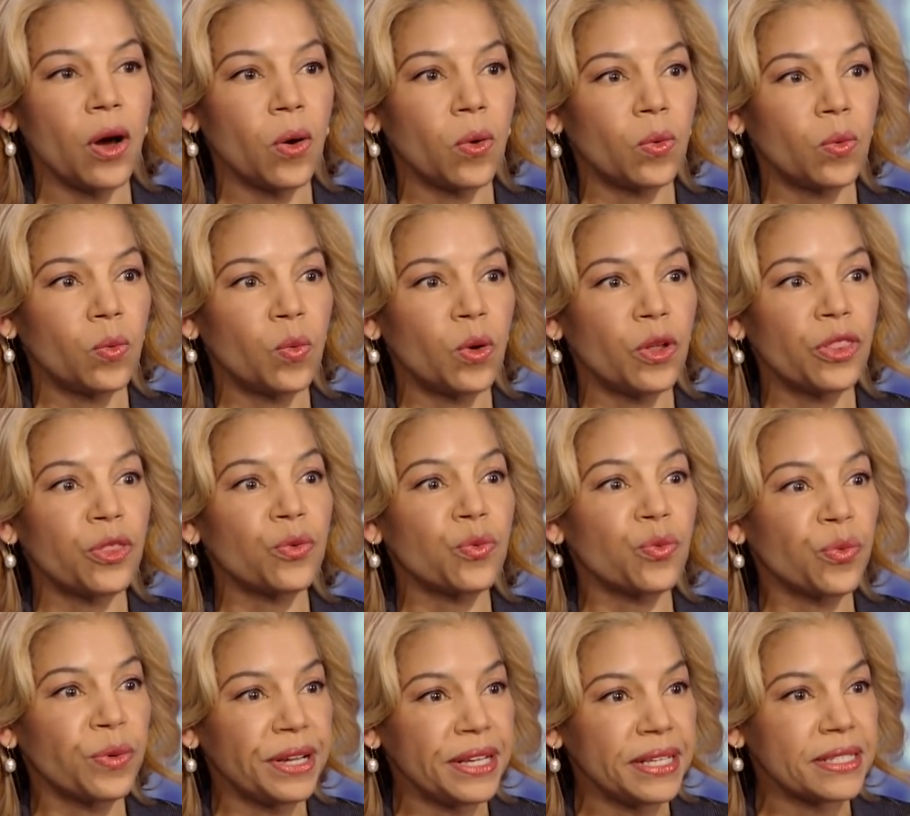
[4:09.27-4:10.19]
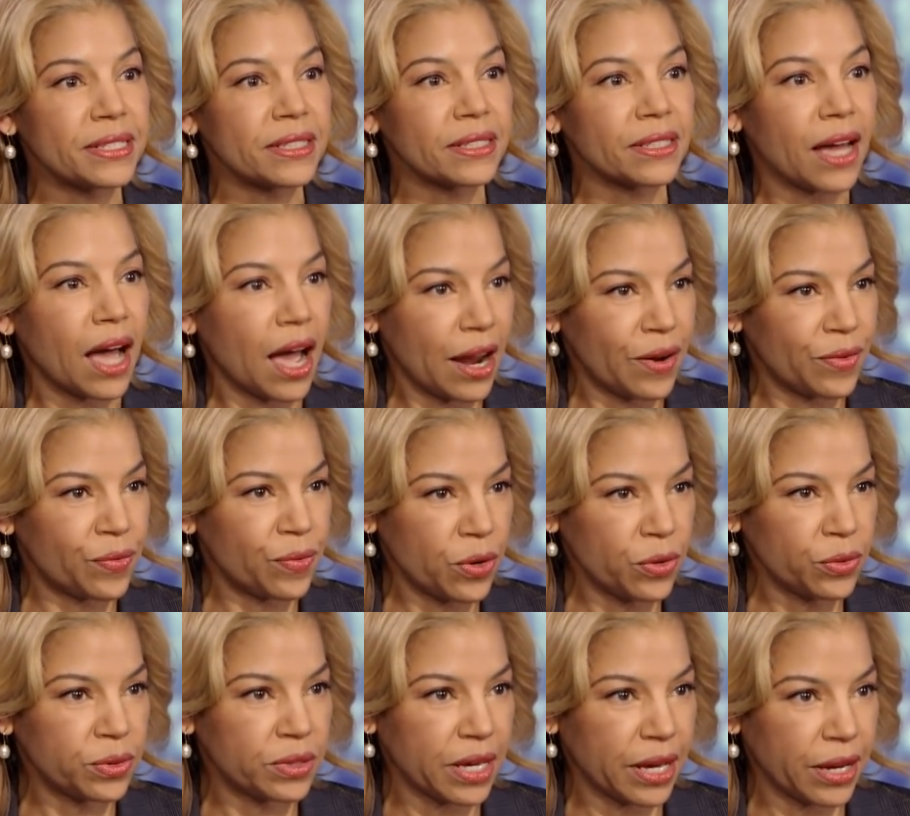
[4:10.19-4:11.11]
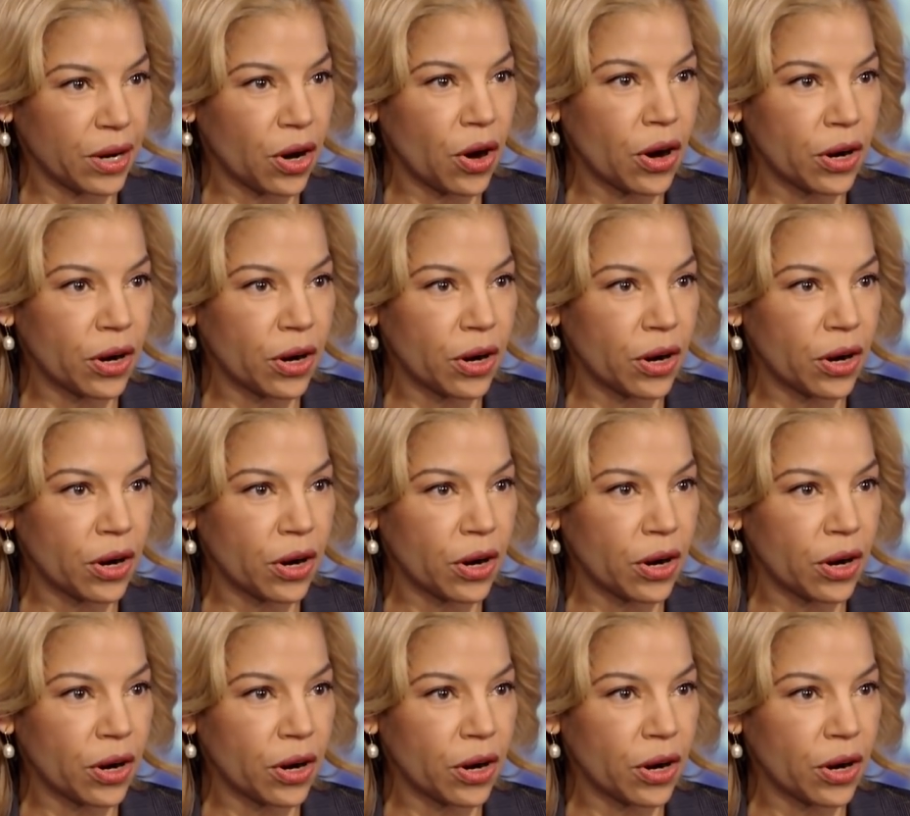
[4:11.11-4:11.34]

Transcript: oh, well, the reason I wrote that